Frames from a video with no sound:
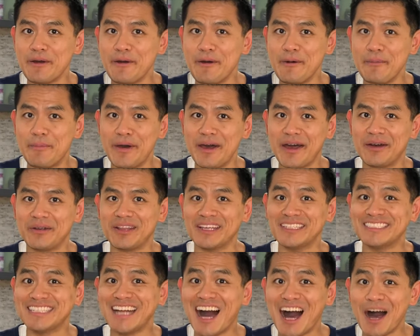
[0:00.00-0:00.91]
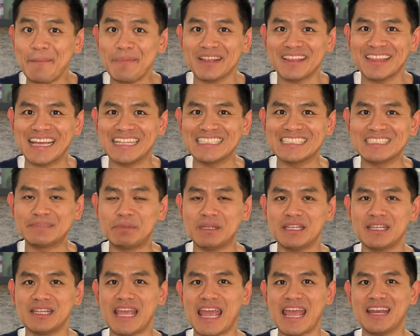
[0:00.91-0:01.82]
about a topic that's
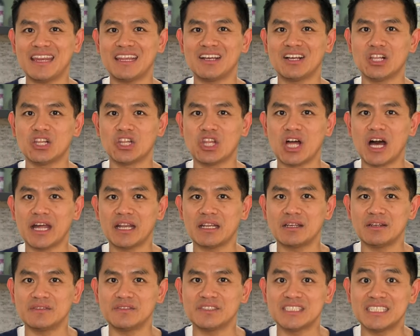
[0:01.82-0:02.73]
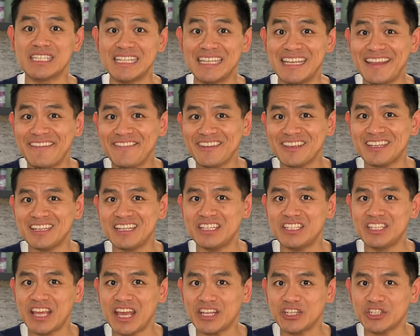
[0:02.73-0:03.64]
been gaining a lot of significant
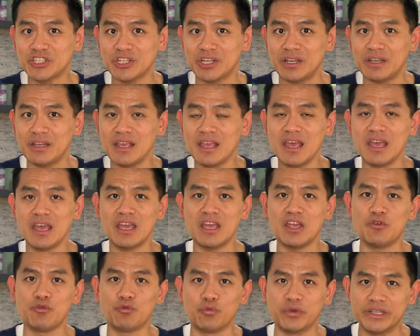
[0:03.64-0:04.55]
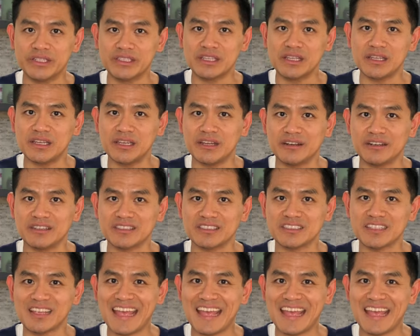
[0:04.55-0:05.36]
attention in recent years: